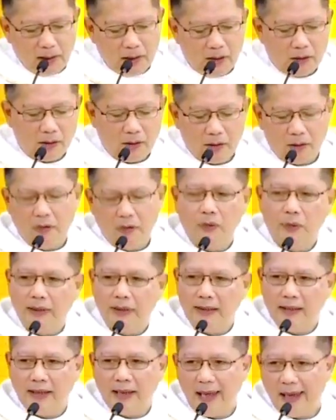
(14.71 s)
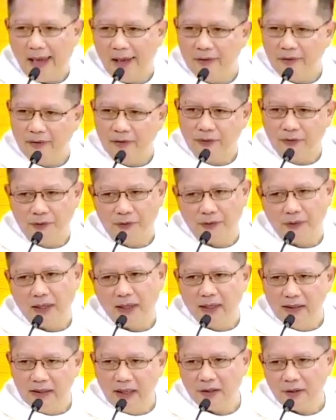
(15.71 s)
We have a
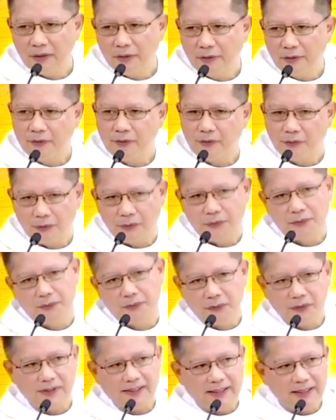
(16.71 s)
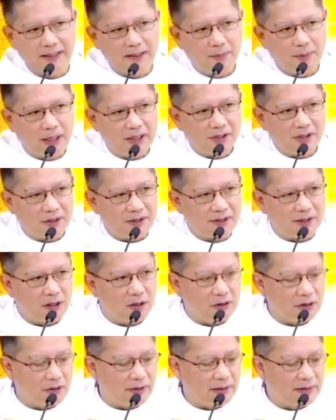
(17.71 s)
lot of celebrations
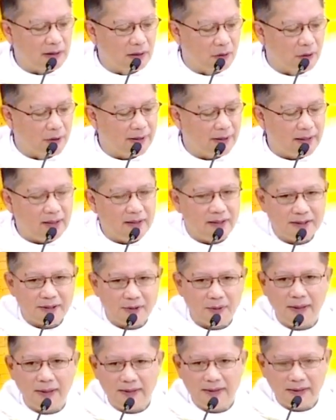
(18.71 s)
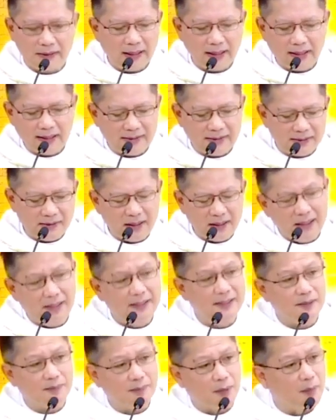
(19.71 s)
honoring the Lord, and this one is the
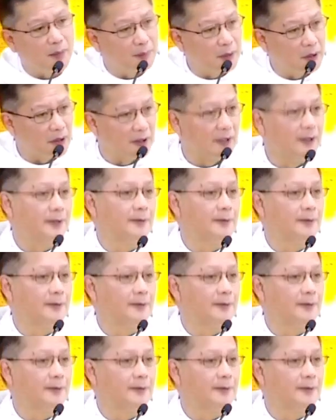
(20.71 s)
least popular.